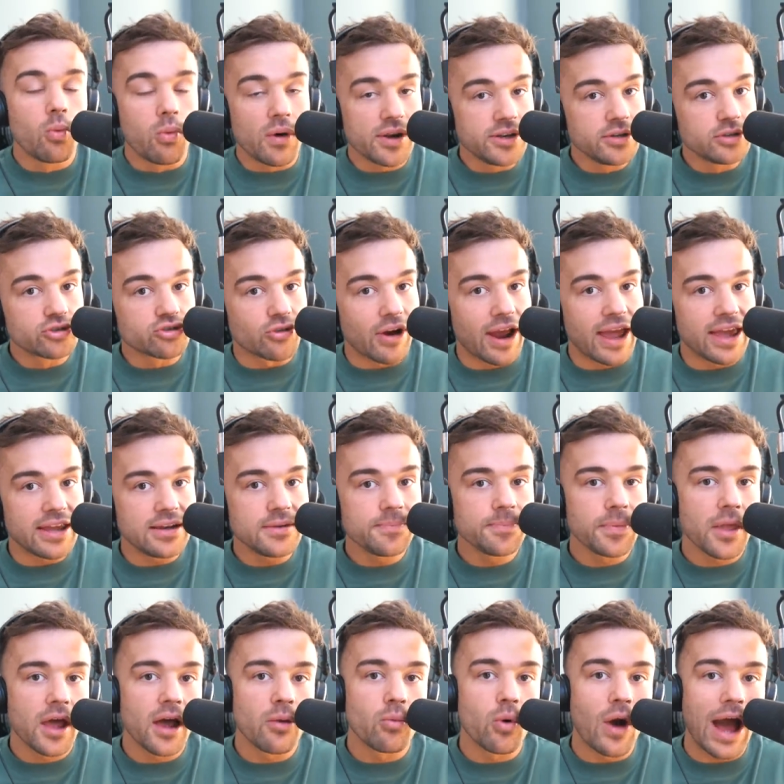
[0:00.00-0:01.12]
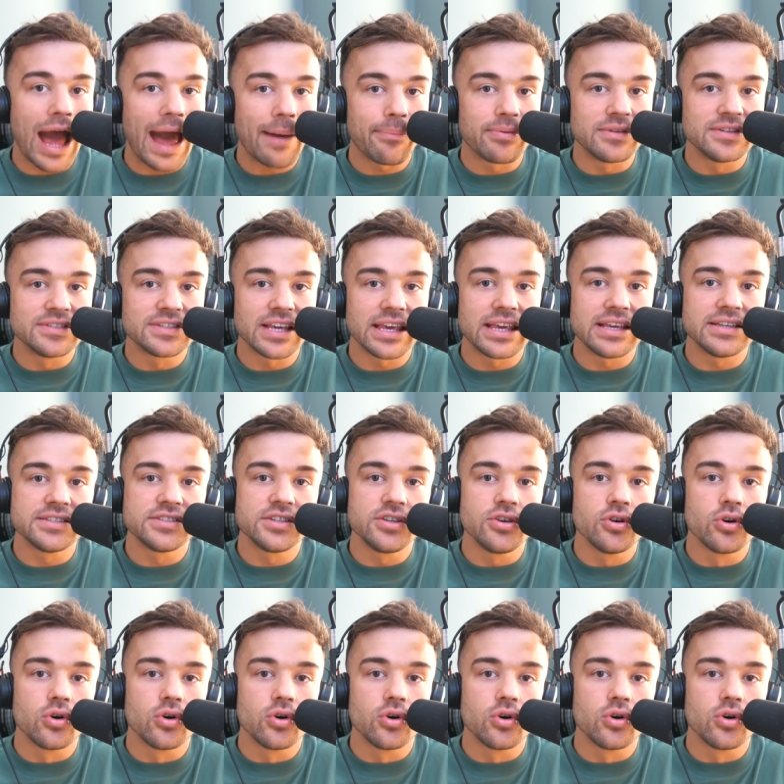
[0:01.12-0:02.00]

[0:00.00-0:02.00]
When you train, uh, what happens is